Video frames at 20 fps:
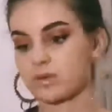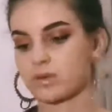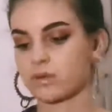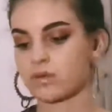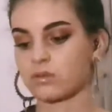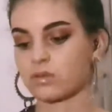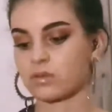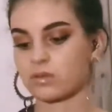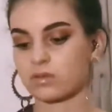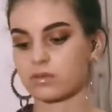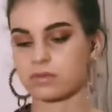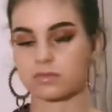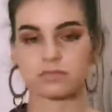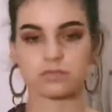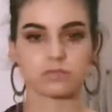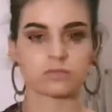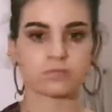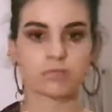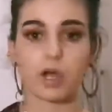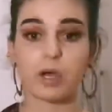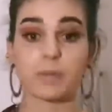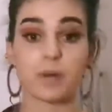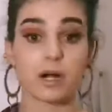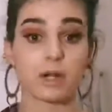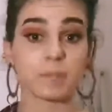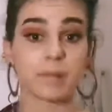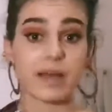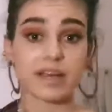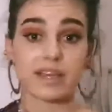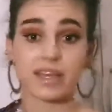your mobile
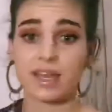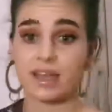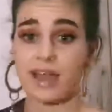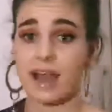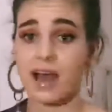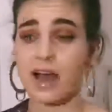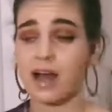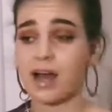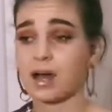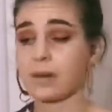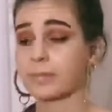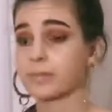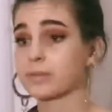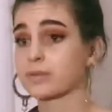banking app